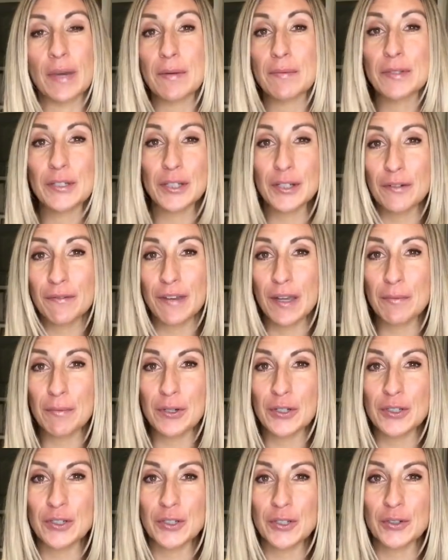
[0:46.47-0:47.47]
I'm a certified
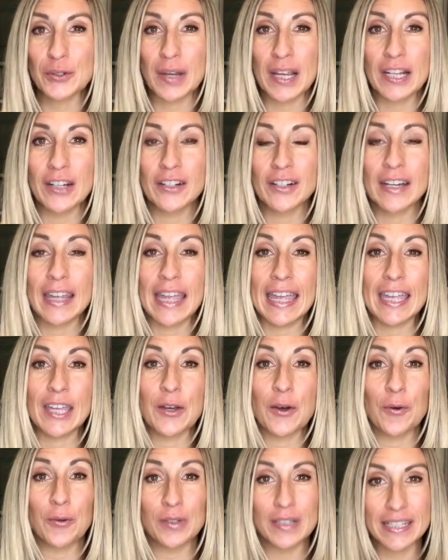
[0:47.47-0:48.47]
personal trainer, a
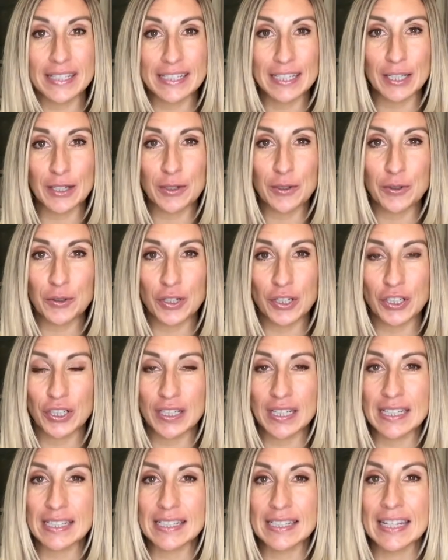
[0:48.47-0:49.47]
holistic
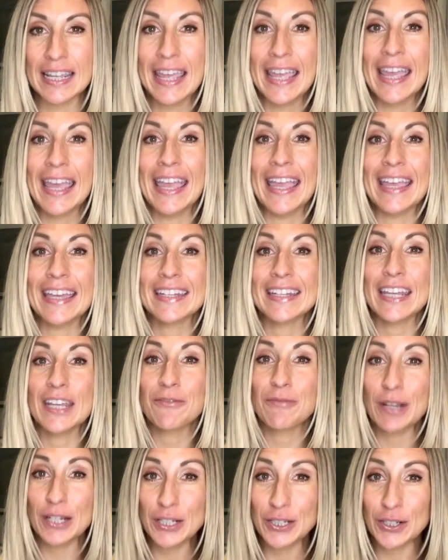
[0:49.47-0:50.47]
nutritionist, and a
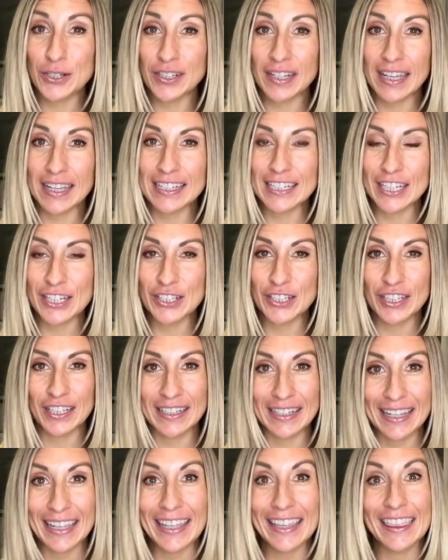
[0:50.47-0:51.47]
registered
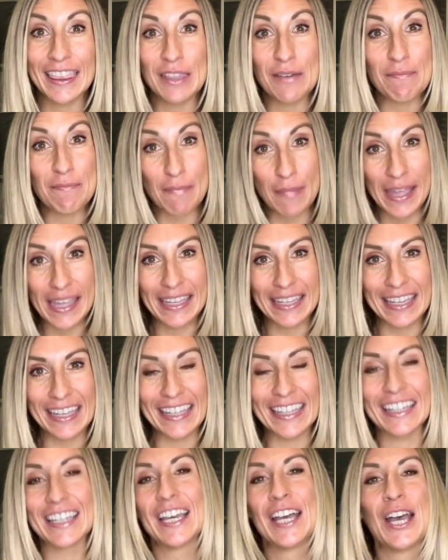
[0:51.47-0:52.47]
dietitian in the
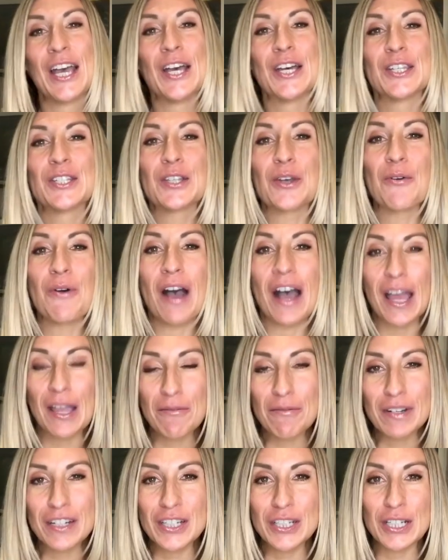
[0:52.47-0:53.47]
making. So, I
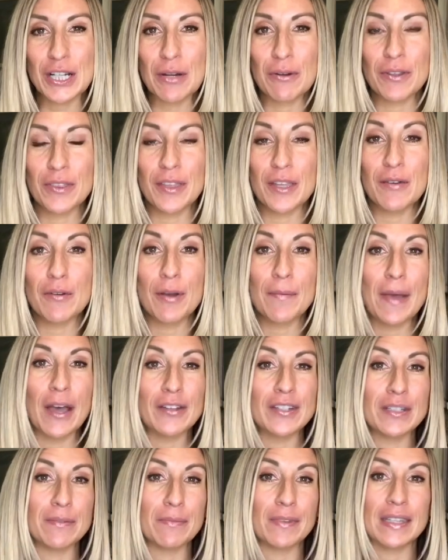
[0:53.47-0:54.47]
want to share with you
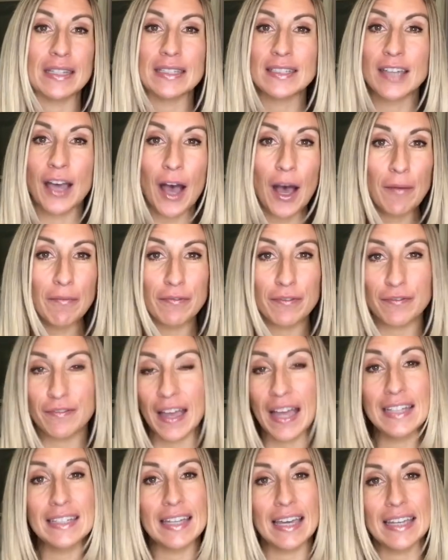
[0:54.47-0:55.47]
about some of the top
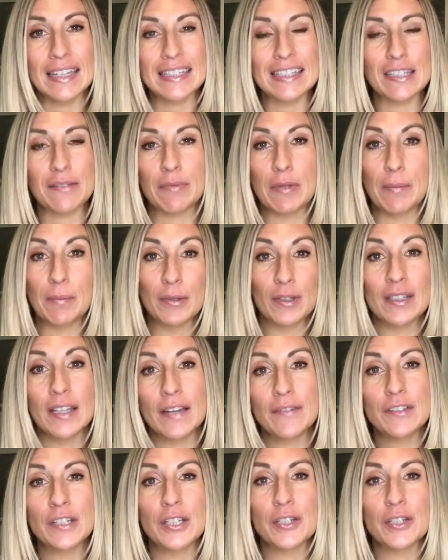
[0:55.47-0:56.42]
fad diets that people love to